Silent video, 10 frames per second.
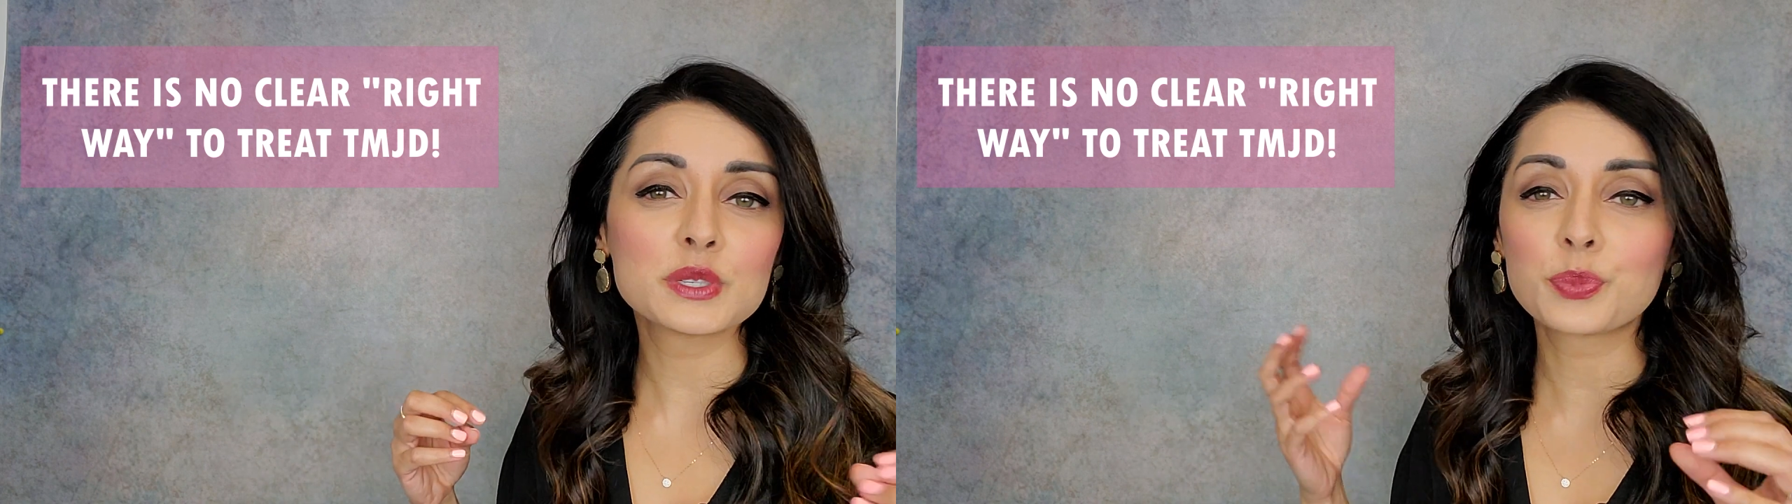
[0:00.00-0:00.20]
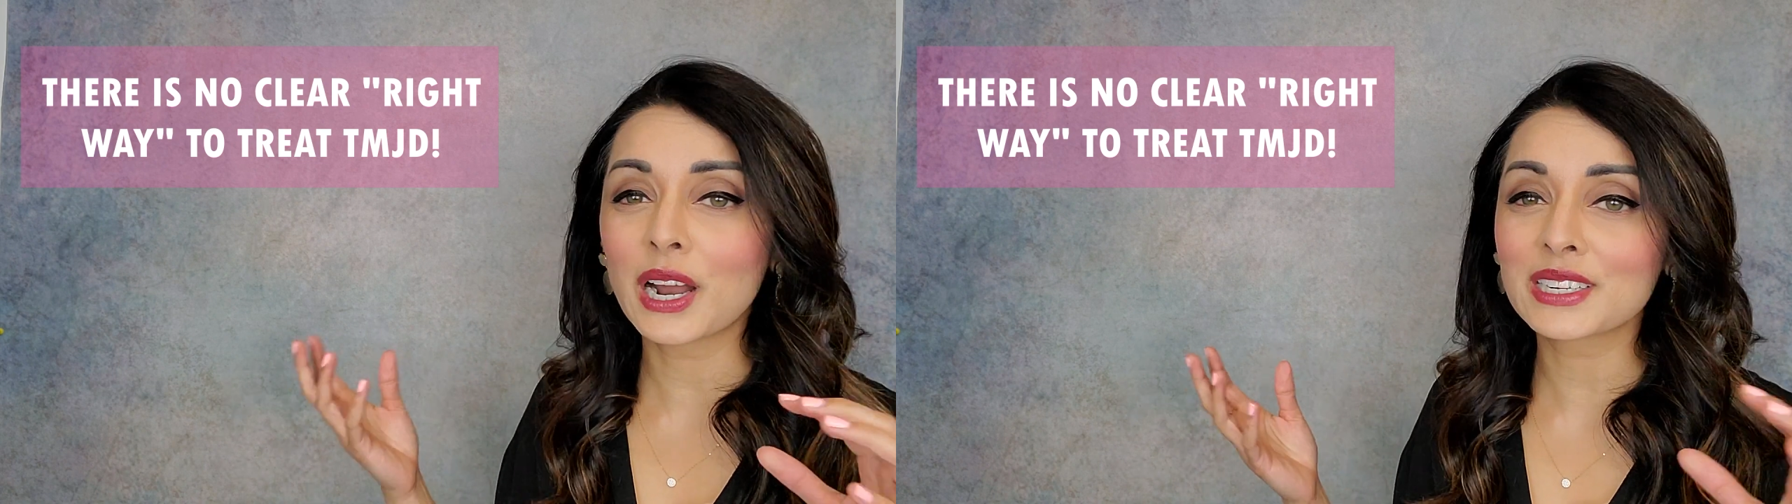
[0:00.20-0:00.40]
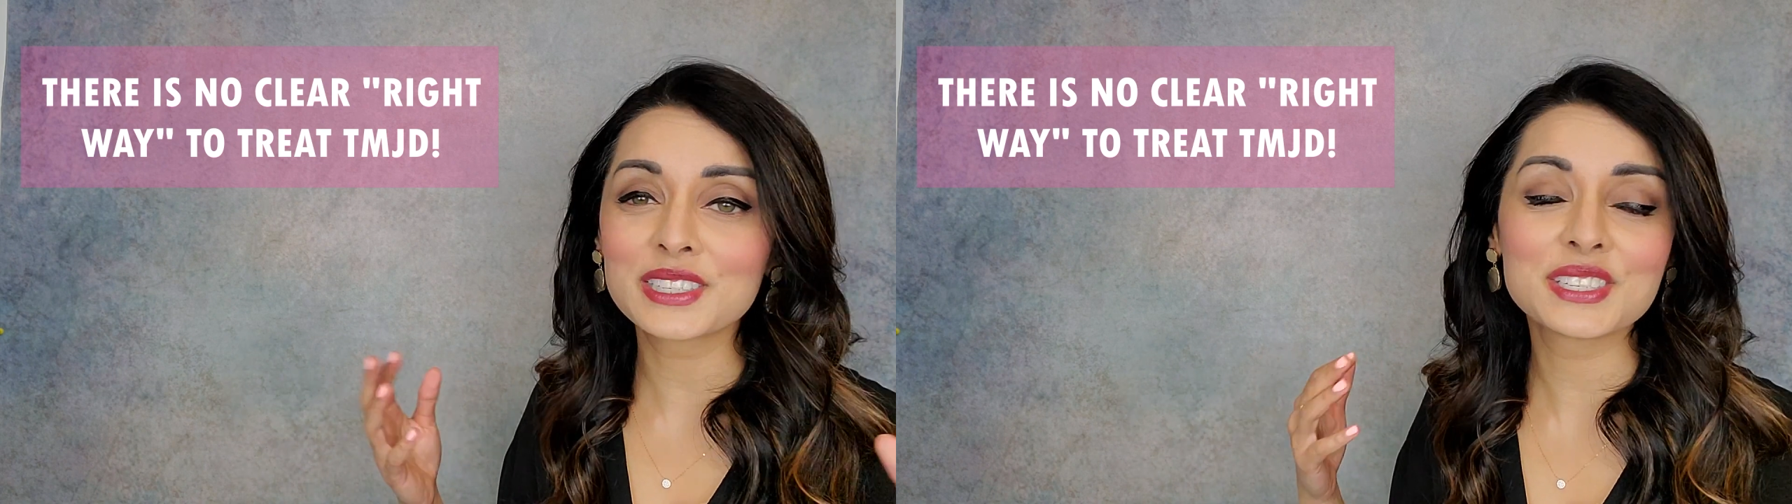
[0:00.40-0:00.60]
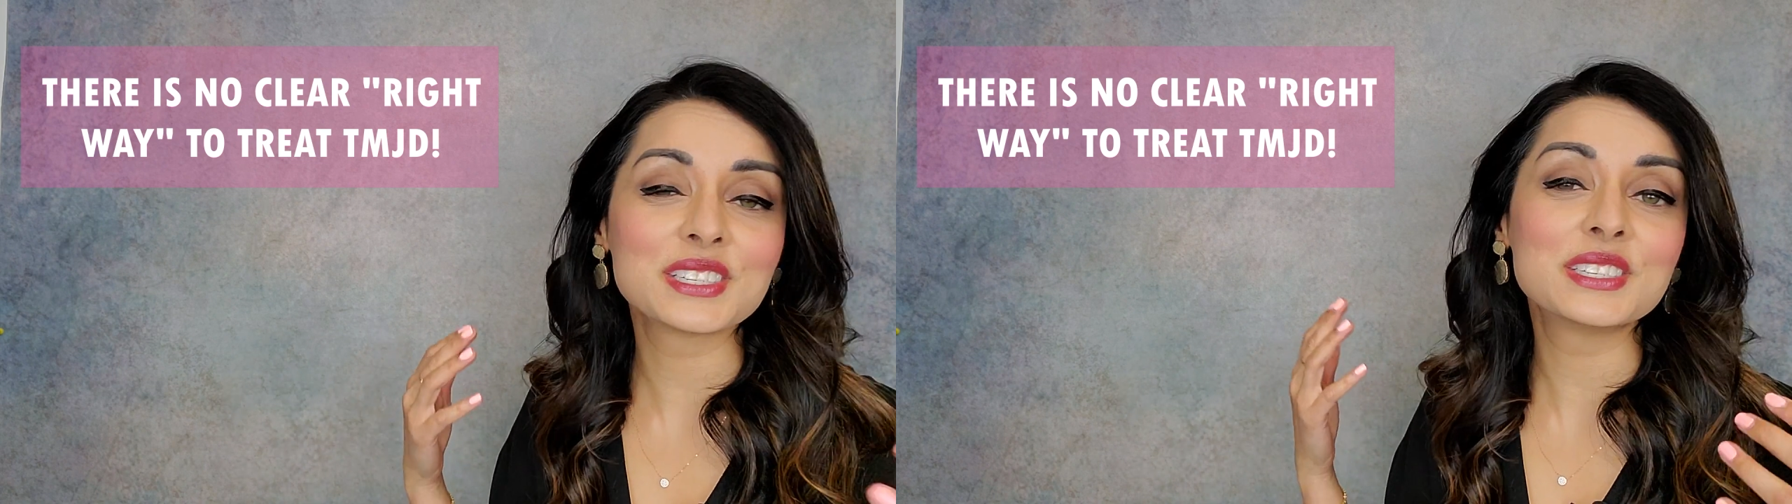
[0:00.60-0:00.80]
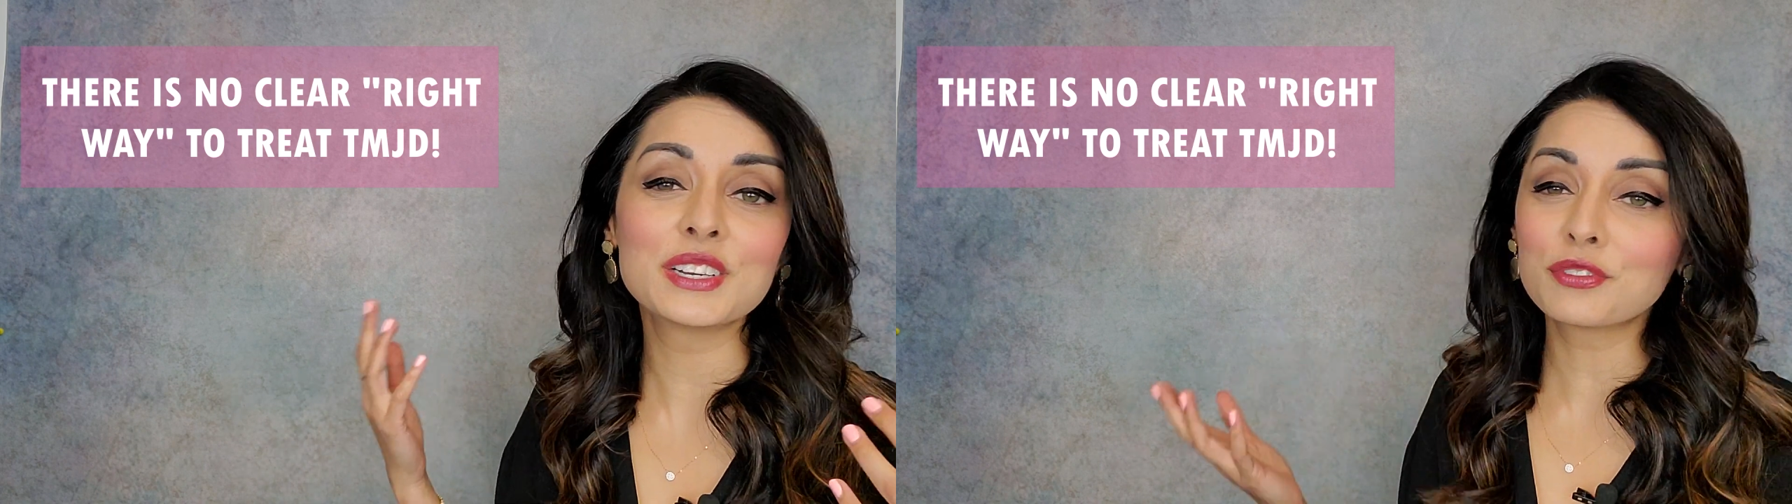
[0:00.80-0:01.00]
practices
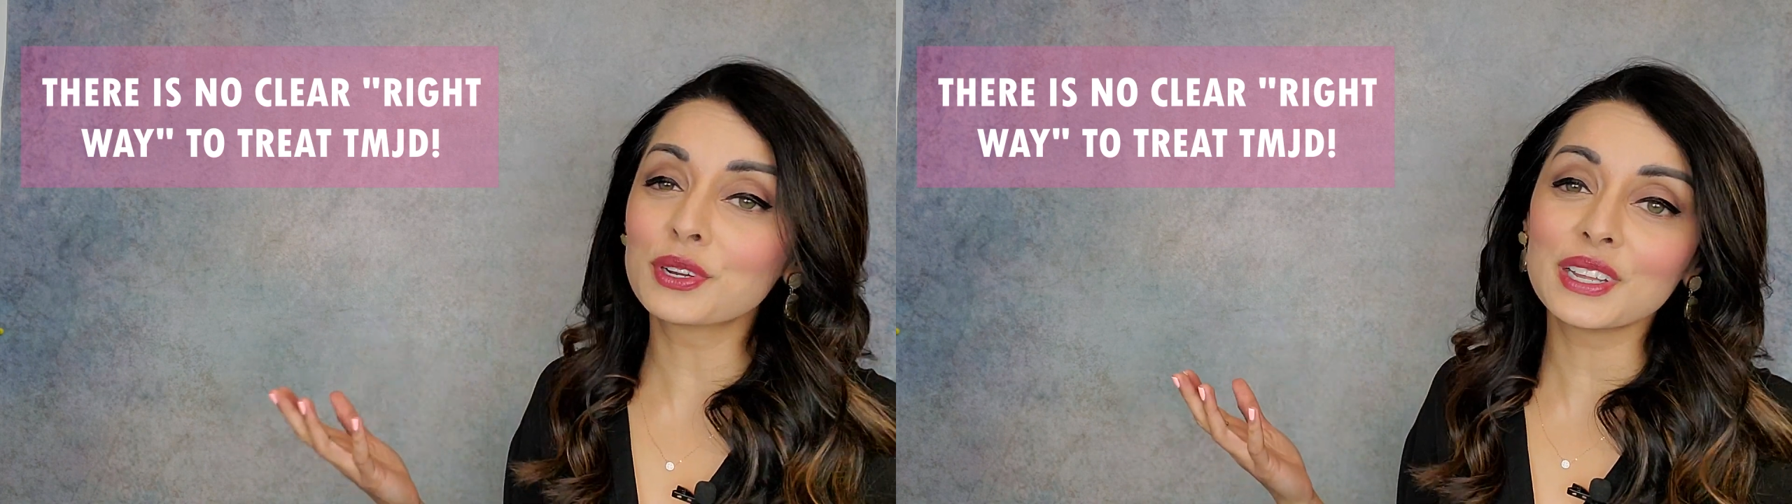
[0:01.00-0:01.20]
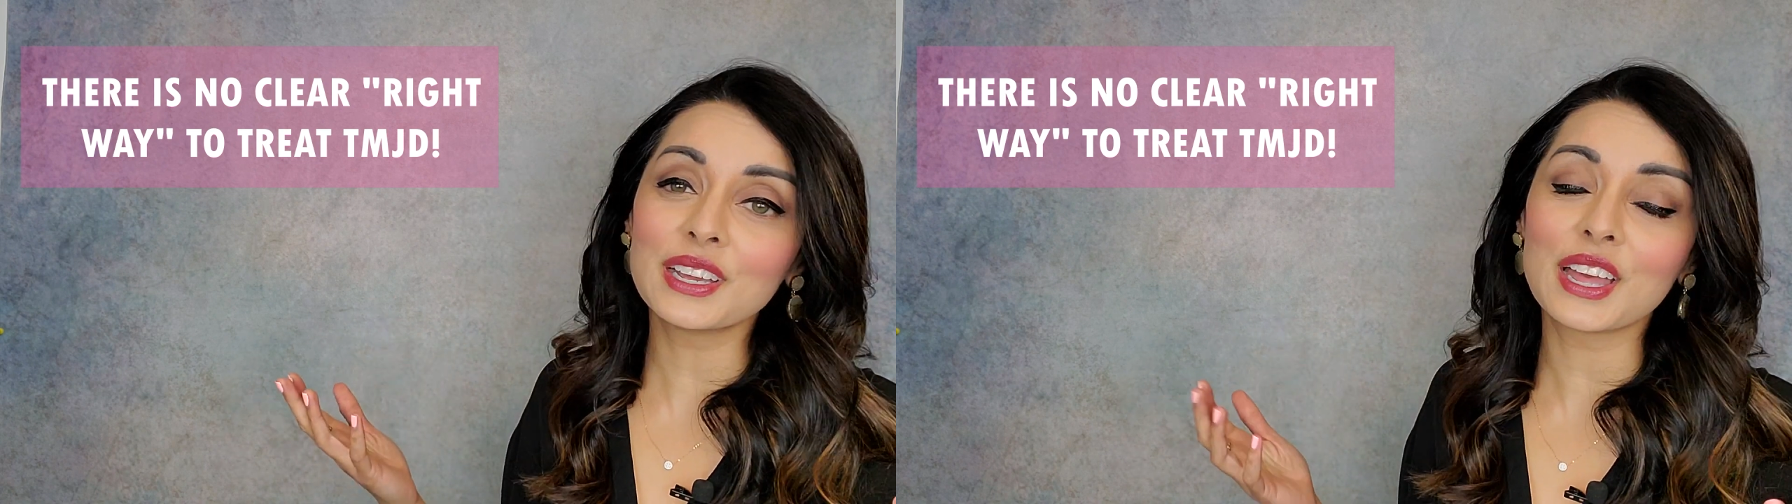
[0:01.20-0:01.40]
differently,